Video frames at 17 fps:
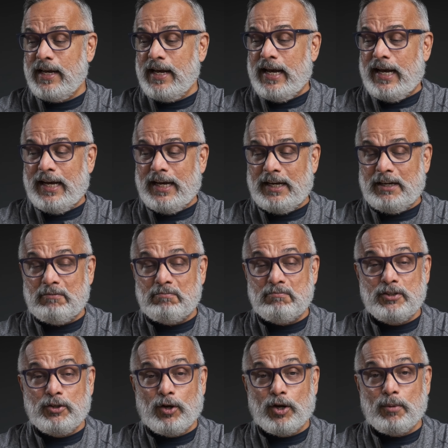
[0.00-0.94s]

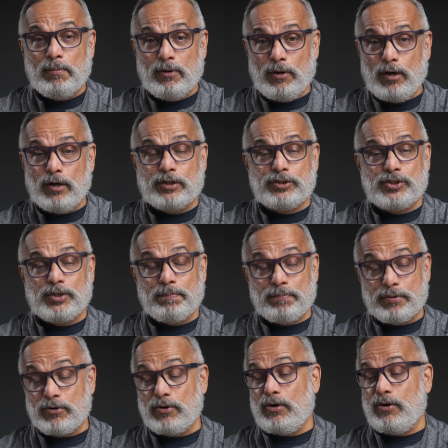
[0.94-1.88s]
YoloBox
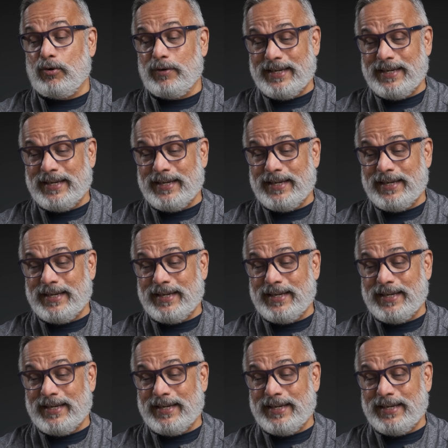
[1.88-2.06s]
Pro